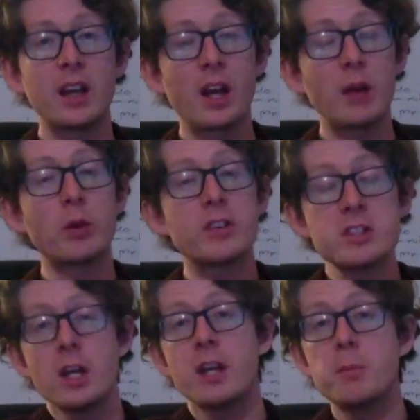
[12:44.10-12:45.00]
However, it's
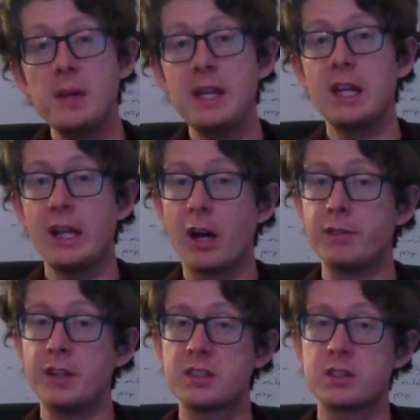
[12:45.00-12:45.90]
not immediately
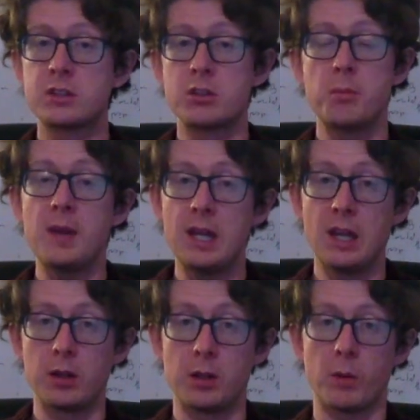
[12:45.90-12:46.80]
obvious to me
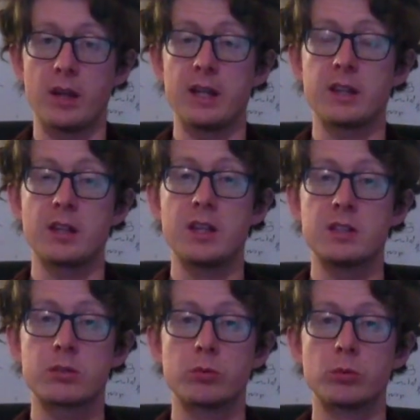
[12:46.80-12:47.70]
anyway that
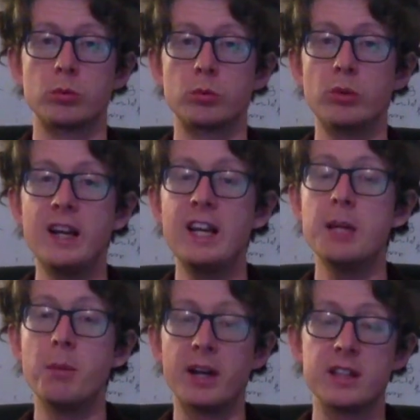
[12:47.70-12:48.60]
this really
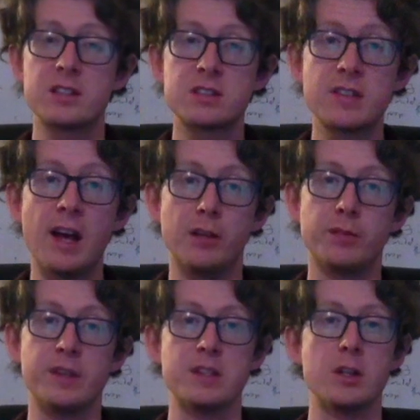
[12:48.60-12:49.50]
by
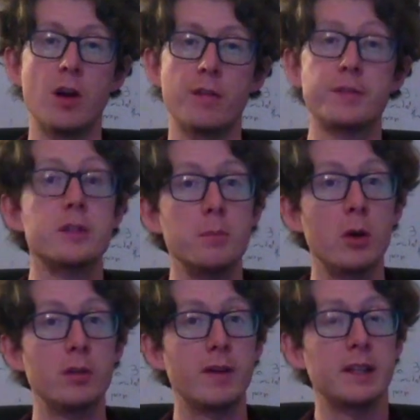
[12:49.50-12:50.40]
itself is enough to
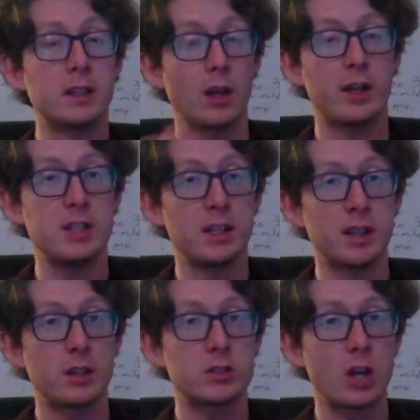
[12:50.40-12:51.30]
motivate the idea
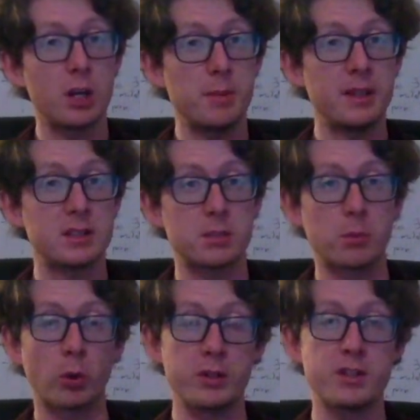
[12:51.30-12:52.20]
that there's got to be this
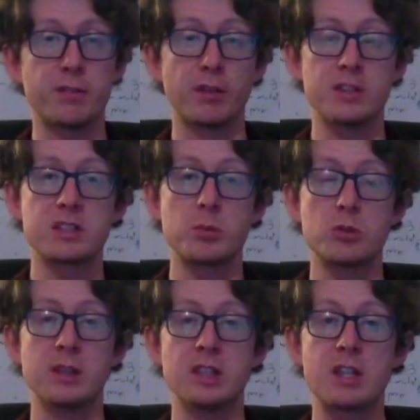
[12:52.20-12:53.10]
important difference
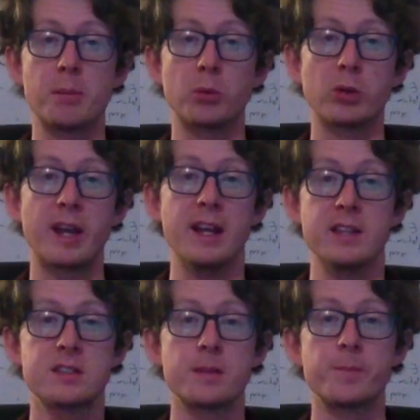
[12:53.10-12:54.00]
between the temporal
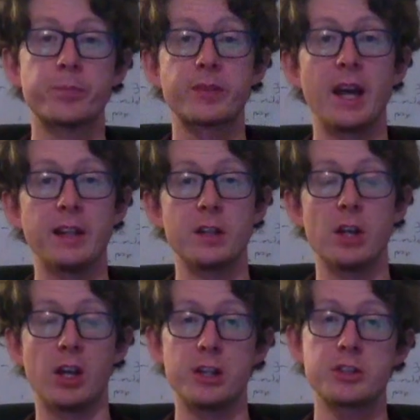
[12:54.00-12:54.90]
case and the
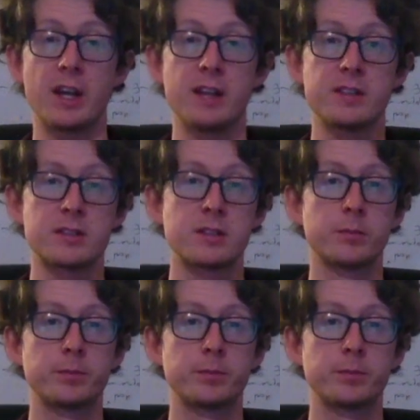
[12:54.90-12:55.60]
knowledge case.